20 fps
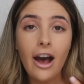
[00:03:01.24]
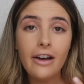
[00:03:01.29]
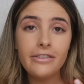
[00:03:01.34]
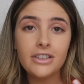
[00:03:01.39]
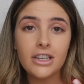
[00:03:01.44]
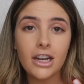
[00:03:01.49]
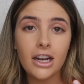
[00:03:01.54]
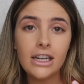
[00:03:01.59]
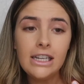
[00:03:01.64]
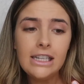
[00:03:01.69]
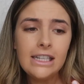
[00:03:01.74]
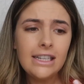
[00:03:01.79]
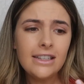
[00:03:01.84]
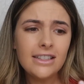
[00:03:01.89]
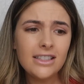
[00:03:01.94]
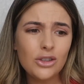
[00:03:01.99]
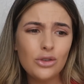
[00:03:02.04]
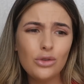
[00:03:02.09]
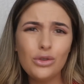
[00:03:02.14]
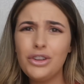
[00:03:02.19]
after
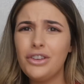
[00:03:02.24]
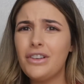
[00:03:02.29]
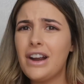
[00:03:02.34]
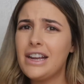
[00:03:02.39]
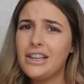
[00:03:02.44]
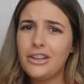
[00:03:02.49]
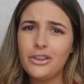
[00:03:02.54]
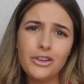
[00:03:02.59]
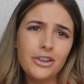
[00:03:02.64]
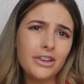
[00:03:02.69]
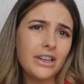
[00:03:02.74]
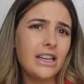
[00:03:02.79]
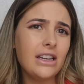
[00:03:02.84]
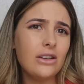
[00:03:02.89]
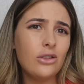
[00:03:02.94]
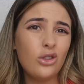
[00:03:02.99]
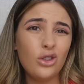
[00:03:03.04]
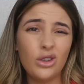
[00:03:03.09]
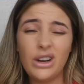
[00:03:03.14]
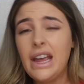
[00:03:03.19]
school, you're at
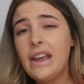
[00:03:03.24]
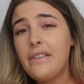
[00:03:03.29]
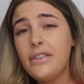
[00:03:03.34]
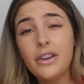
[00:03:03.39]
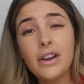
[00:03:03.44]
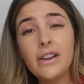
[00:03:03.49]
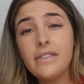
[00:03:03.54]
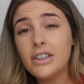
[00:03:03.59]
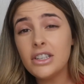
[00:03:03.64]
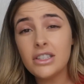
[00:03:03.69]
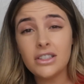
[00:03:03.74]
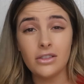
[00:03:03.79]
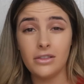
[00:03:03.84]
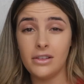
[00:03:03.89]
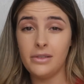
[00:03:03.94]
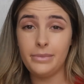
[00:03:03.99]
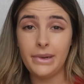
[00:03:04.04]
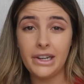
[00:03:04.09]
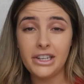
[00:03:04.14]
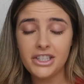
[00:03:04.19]
uni, or if you're even just
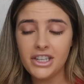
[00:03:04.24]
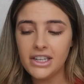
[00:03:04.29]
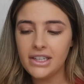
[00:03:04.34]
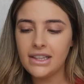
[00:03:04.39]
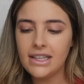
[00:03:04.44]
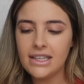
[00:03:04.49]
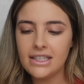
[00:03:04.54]
on a budget.